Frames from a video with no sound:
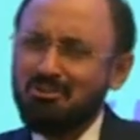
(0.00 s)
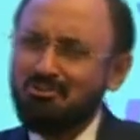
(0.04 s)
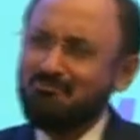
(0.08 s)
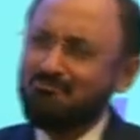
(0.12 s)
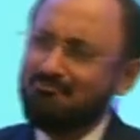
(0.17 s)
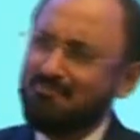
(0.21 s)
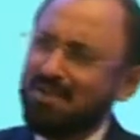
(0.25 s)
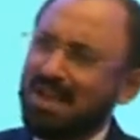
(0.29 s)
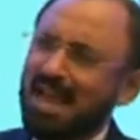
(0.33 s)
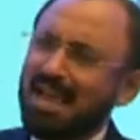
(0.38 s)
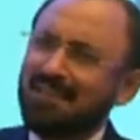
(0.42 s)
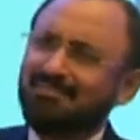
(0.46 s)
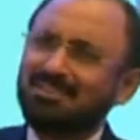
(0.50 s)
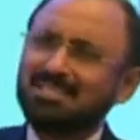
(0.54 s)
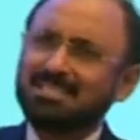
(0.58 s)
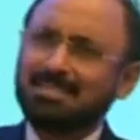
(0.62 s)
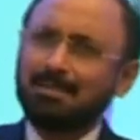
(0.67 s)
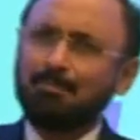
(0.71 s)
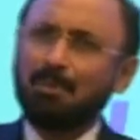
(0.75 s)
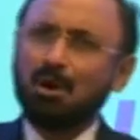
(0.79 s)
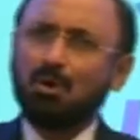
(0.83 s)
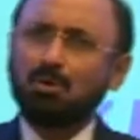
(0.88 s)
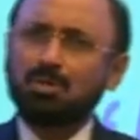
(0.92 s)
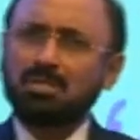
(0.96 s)
When I was
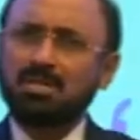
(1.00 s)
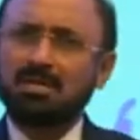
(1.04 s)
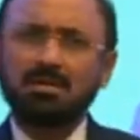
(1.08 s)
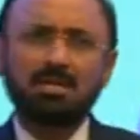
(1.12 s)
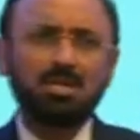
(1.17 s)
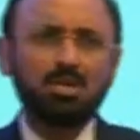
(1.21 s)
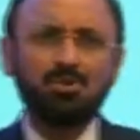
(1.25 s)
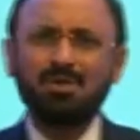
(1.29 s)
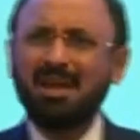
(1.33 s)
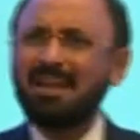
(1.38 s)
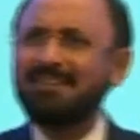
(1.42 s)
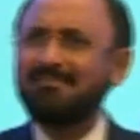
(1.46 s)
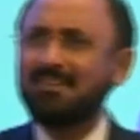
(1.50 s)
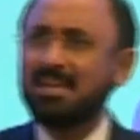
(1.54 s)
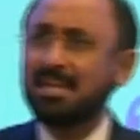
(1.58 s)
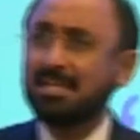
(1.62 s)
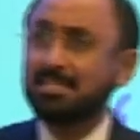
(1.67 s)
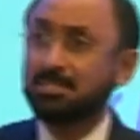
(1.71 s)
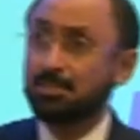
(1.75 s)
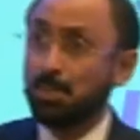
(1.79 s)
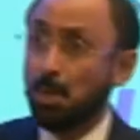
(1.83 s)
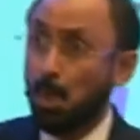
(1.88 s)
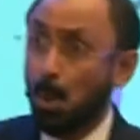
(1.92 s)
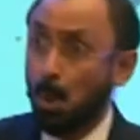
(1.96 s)
about 12
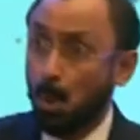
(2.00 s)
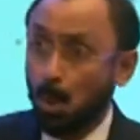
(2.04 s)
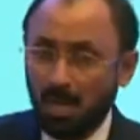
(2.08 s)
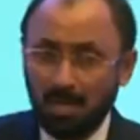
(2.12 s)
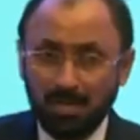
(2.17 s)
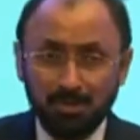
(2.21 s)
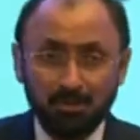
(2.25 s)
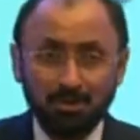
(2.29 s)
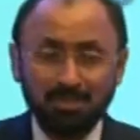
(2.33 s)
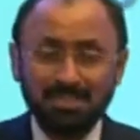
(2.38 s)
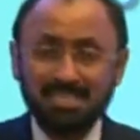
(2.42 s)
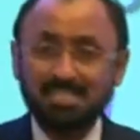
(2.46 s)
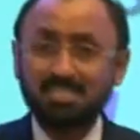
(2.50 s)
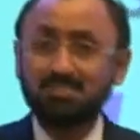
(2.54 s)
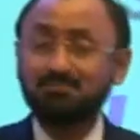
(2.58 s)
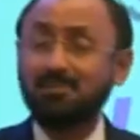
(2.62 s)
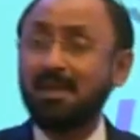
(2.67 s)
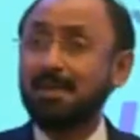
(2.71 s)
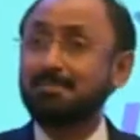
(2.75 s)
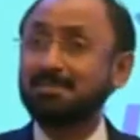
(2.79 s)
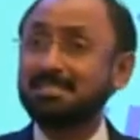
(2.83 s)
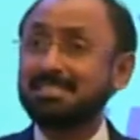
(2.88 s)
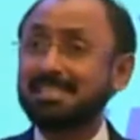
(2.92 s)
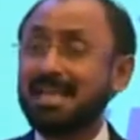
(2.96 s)
years old, you know this
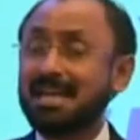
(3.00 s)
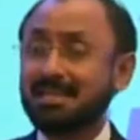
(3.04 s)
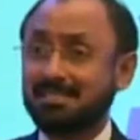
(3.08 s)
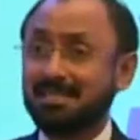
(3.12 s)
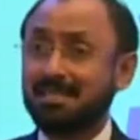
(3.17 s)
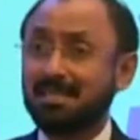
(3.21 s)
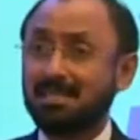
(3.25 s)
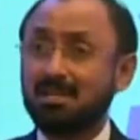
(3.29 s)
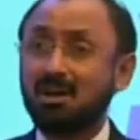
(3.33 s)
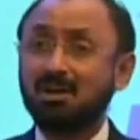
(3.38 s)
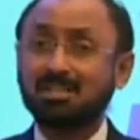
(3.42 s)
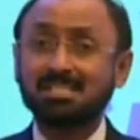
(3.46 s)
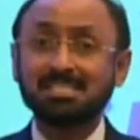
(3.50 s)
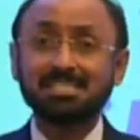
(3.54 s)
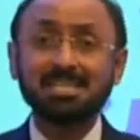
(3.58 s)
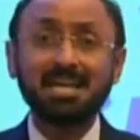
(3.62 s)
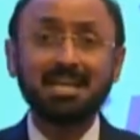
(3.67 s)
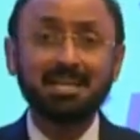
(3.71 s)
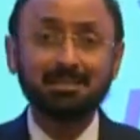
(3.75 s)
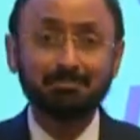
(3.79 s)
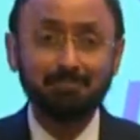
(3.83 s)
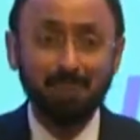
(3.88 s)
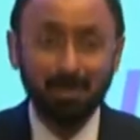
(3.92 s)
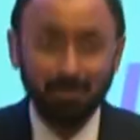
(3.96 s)
famous actor, Dr.
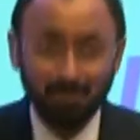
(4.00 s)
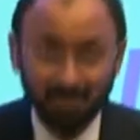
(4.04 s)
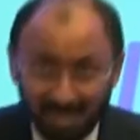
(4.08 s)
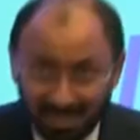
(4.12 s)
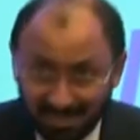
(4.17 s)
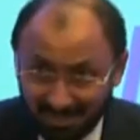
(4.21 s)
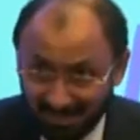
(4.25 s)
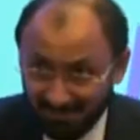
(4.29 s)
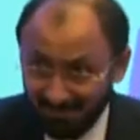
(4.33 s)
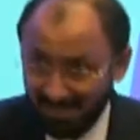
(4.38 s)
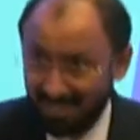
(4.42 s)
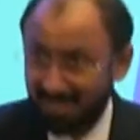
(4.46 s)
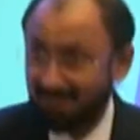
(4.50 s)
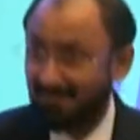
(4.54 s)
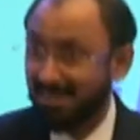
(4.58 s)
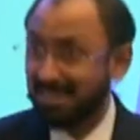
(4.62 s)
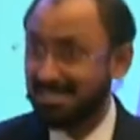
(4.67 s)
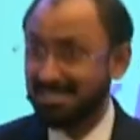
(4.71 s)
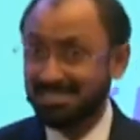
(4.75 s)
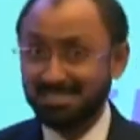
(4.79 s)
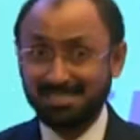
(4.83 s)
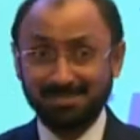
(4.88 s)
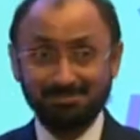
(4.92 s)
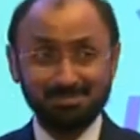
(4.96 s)
Jayalath Manoratha, we
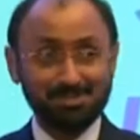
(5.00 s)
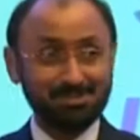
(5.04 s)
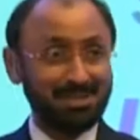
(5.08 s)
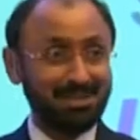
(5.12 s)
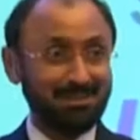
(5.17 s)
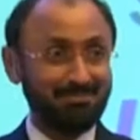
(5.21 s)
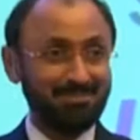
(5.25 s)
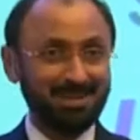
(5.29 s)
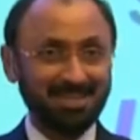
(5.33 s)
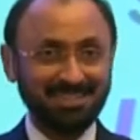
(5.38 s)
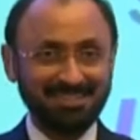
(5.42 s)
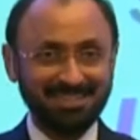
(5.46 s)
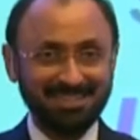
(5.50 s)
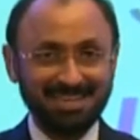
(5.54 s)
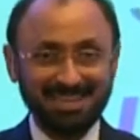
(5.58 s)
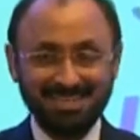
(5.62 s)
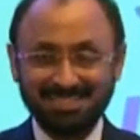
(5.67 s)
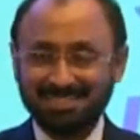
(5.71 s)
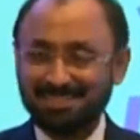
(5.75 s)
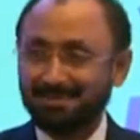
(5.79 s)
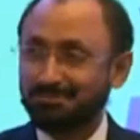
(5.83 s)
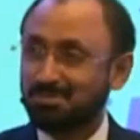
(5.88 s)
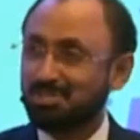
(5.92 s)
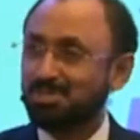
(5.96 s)
invited him today, but he had
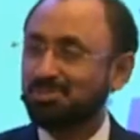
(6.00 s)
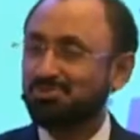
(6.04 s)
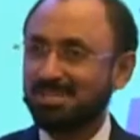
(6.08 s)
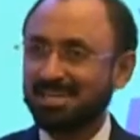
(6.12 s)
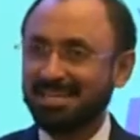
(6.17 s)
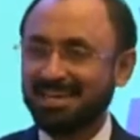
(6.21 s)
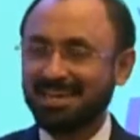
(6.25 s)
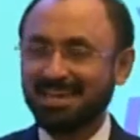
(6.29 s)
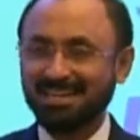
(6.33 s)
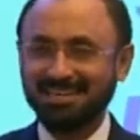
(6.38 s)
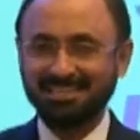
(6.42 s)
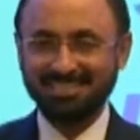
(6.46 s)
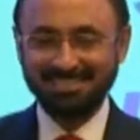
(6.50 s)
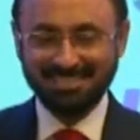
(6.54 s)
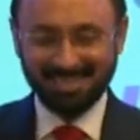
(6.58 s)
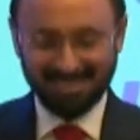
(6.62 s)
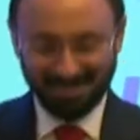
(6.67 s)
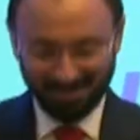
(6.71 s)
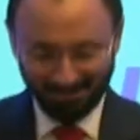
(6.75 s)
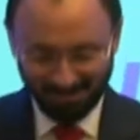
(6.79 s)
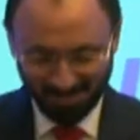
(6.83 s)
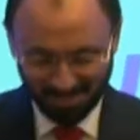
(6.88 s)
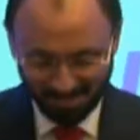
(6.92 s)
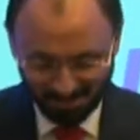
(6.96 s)
some shooting and he's
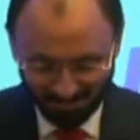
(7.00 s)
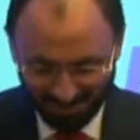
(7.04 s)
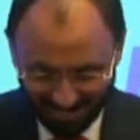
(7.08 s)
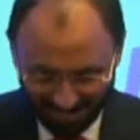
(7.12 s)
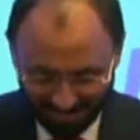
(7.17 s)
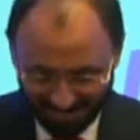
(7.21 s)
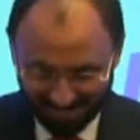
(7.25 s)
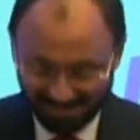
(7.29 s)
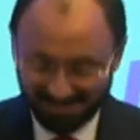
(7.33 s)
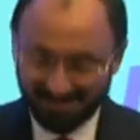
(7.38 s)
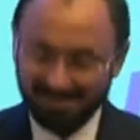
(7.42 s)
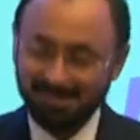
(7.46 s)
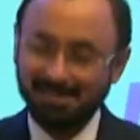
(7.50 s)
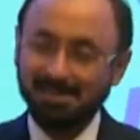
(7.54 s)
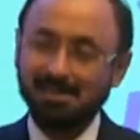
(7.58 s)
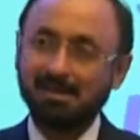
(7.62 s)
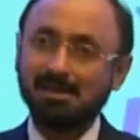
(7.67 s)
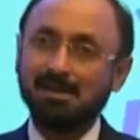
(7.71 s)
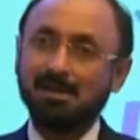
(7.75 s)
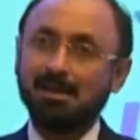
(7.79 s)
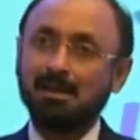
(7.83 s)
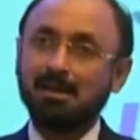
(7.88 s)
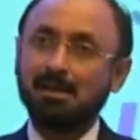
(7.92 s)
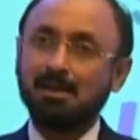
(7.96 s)
unable to make it.
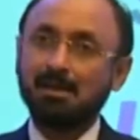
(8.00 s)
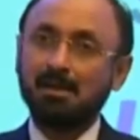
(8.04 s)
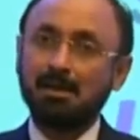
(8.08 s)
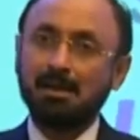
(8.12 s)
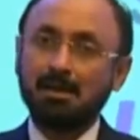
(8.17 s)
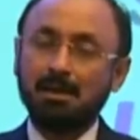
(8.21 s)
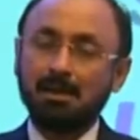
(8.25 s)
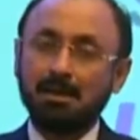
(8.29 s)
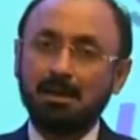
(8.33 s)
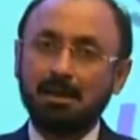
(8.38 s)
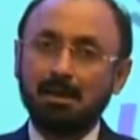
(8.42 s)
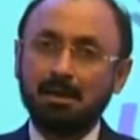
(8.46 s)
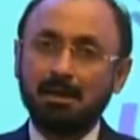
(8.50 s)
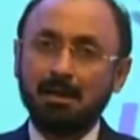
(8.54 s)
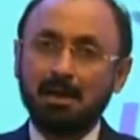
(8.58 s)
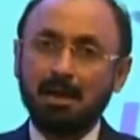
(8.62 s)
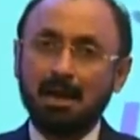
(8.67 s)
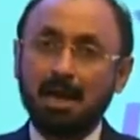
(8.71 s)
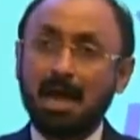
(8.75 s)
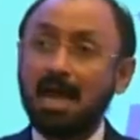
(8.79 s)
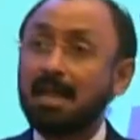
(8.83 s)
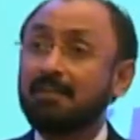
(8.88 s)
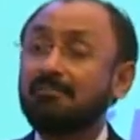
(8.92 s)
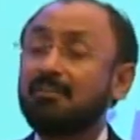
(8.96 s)

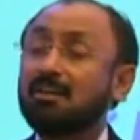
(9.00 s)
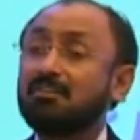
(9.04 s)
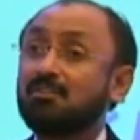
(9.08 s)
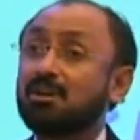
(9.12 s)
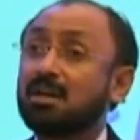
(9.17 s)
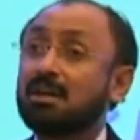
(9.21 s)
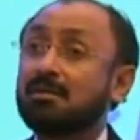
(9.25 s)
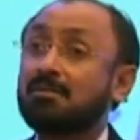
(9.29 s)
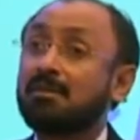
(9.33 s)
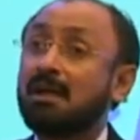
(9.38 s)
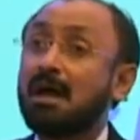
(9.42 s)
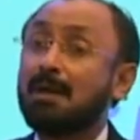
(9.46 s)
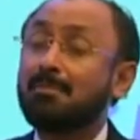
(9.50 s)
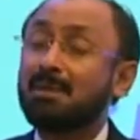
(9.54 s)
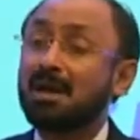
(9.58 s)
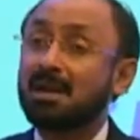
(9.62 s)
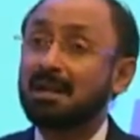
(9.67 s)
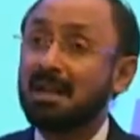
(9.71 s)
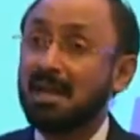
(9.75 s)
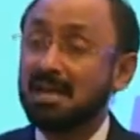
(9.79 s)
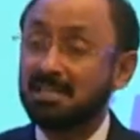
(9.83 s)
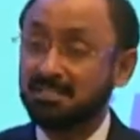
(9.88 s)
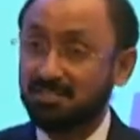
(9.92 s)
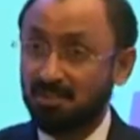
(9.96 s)
I went for a drama
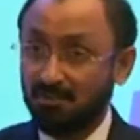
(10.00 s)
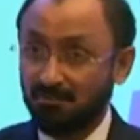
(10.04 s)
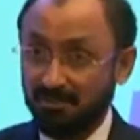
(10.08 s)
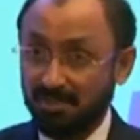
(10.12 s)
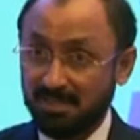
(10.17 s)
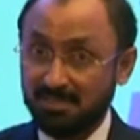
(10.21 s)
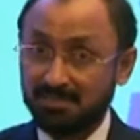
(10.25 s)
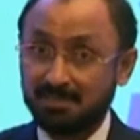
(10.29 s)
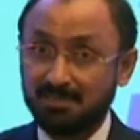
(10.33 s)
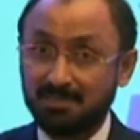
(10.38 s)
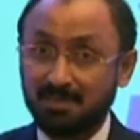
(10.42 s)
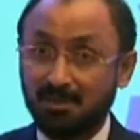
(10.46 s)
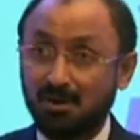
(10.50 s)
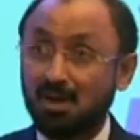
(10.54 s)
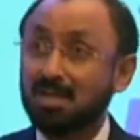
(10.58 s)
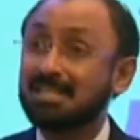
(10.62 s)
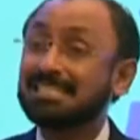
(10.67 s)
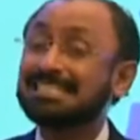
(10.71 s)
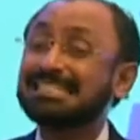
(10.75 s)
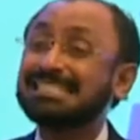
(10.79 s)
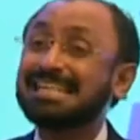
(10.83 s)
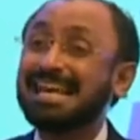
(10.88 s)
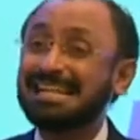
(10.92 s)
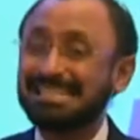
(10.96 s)
class of his on a
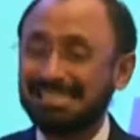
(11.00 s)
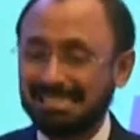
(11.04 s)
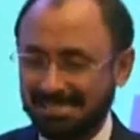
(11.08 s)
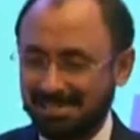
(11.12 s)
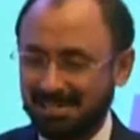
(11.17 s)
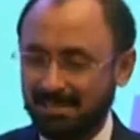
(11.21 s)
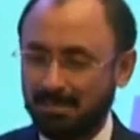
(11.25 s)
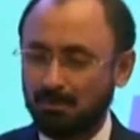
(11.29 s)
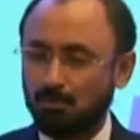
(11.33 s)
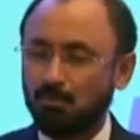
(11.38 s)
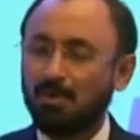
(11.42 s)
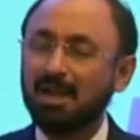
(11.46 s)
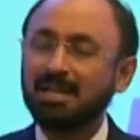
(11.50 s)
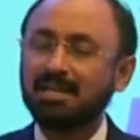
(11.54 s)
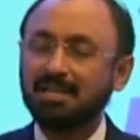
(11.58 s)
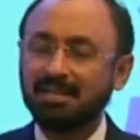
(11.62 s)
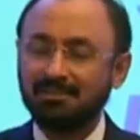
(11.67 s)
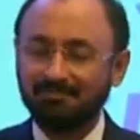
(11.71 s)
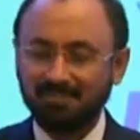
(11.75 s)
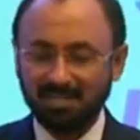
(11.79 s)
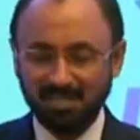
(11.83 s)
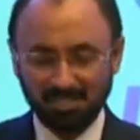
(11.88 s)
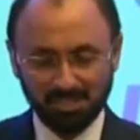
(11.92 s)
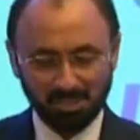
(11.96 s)
Saturday, one-day
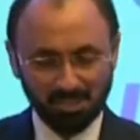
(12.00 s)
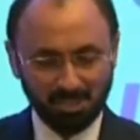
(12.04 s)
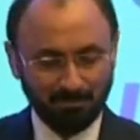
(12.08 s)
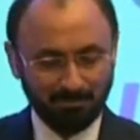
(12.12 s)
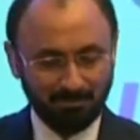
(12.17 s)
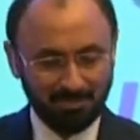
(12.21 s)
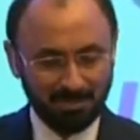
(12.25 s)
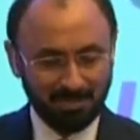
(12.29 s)
workshop.